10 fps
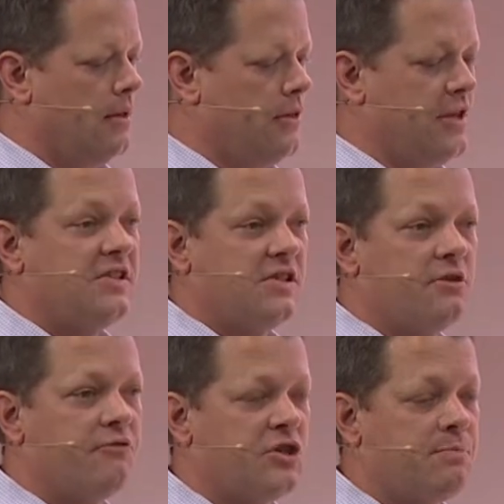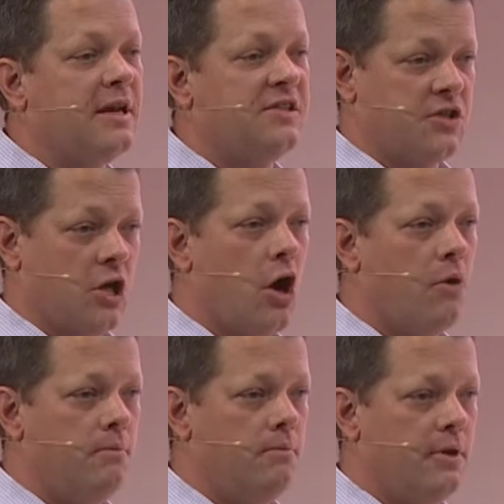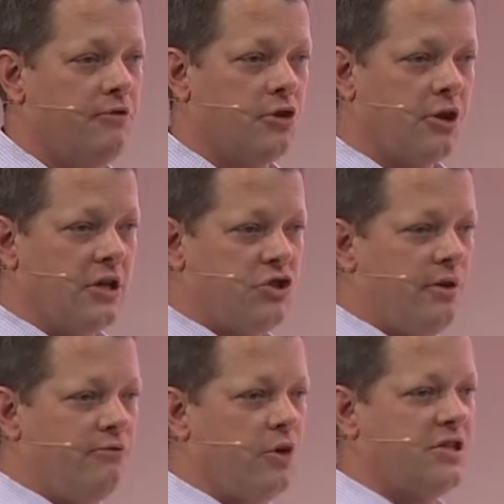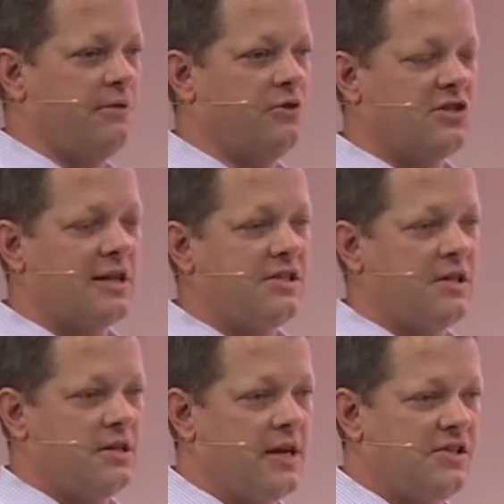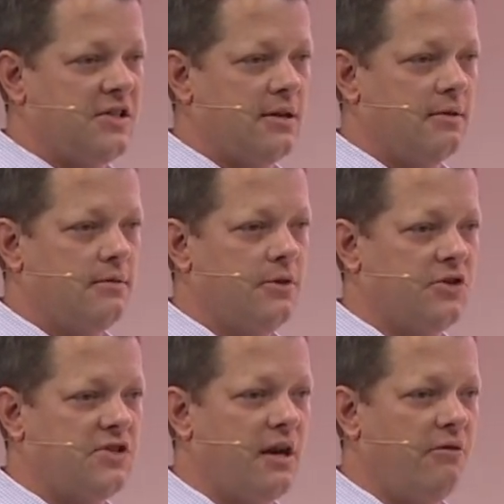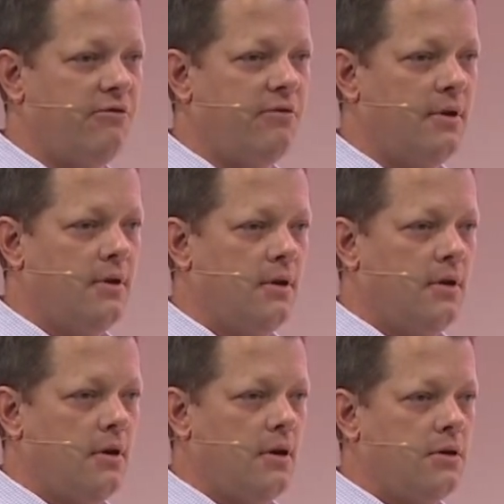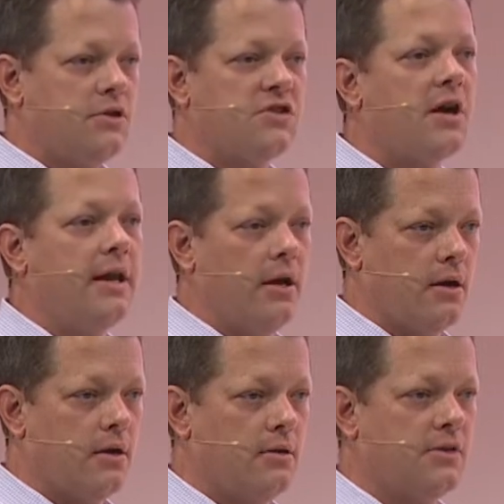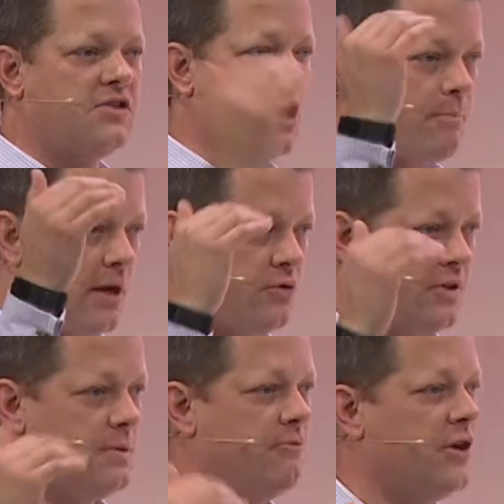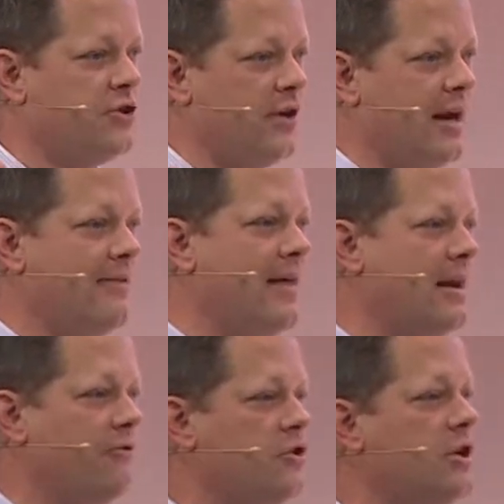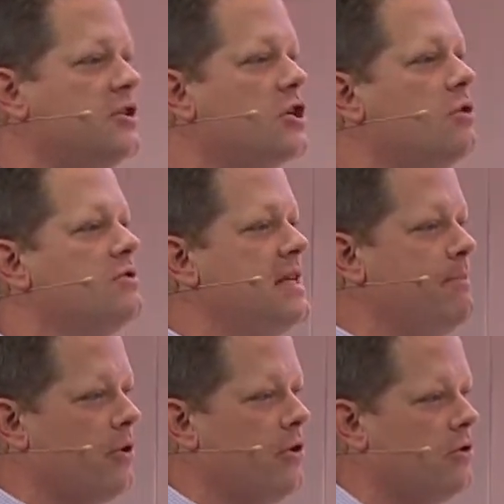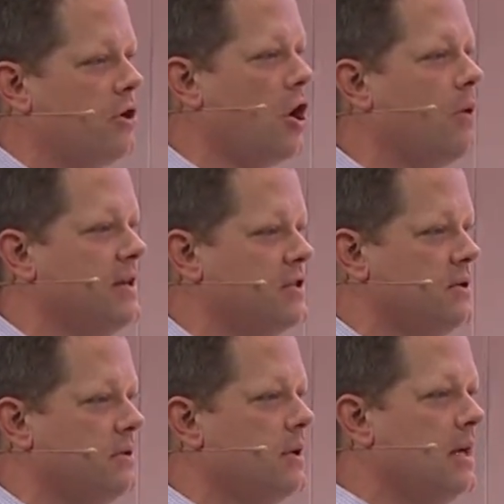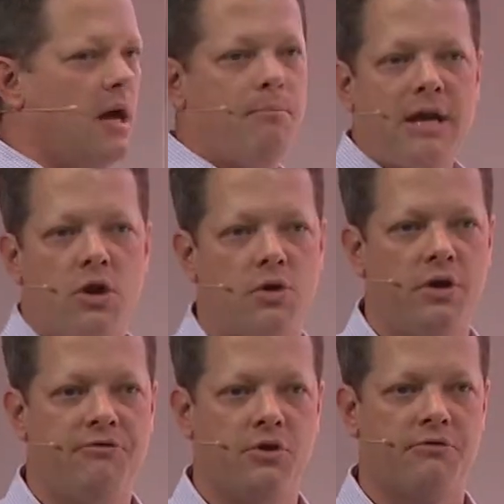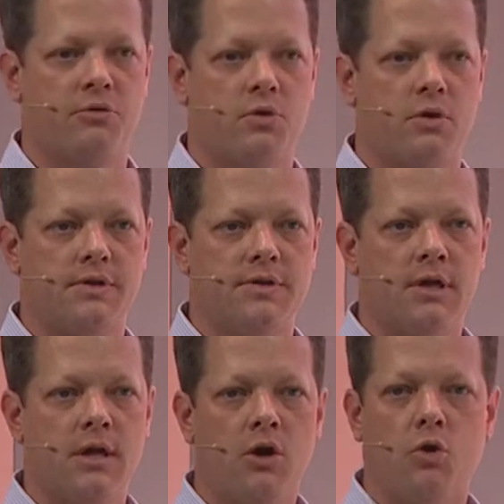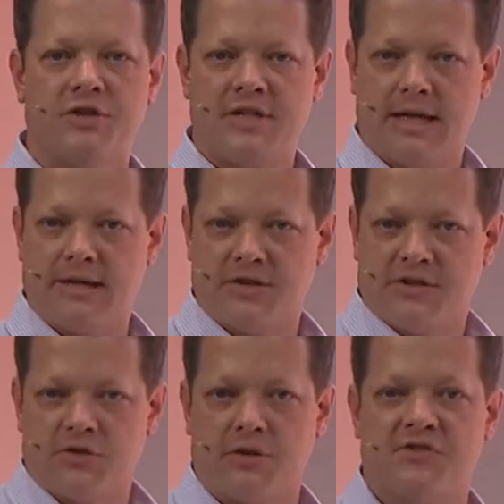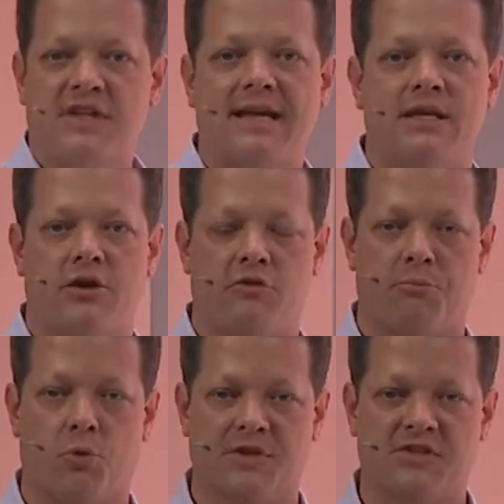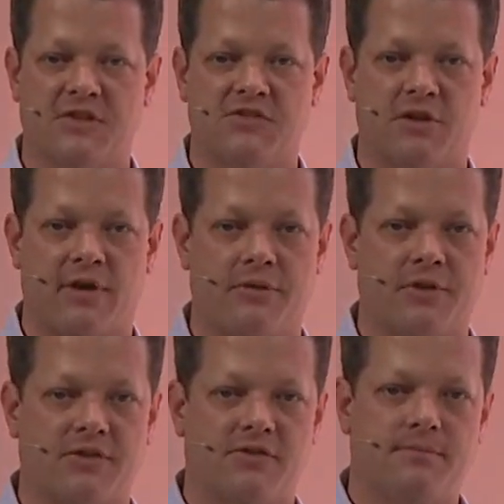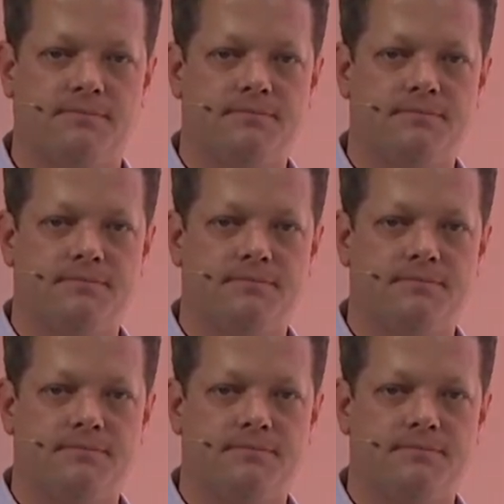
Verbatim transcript: This is the first place to go. If you're looking at your invoice, if you're slicing and dicing yourself, start here. Start by doing some filtering. And then if you need to go deeper, you can go into a BigQuery view of the world or dig into the sort of secondary reports that sit around this.